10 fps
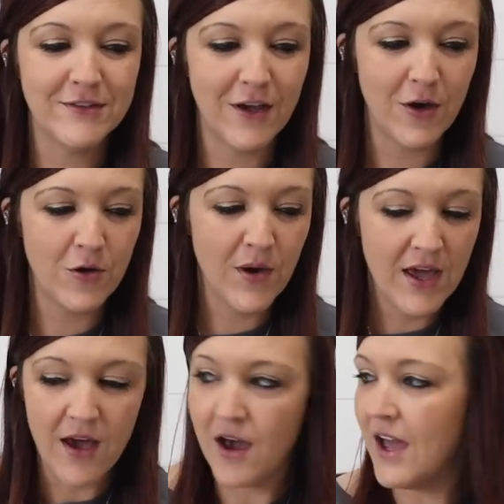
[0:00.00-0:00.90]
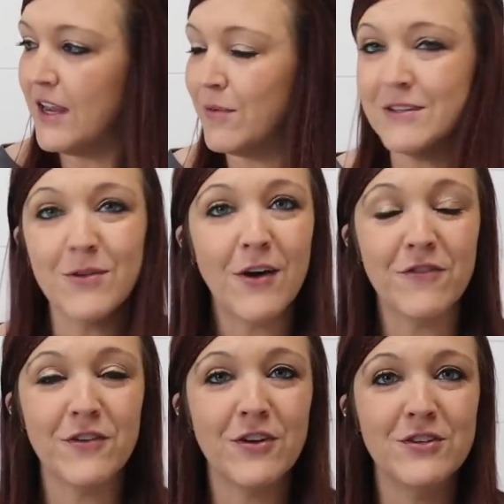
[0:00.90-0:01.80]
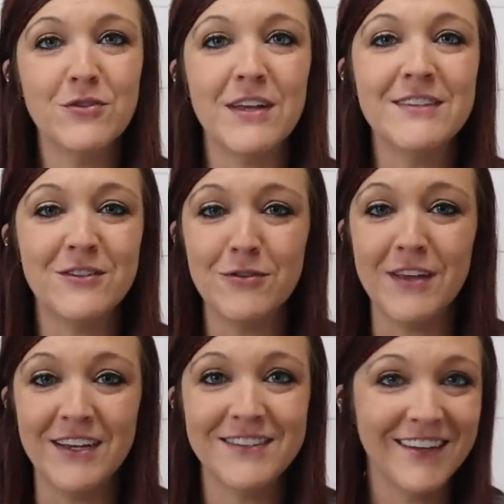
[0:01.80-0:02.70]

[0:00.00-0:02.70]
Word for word: So anyways, without further ado, let's do this.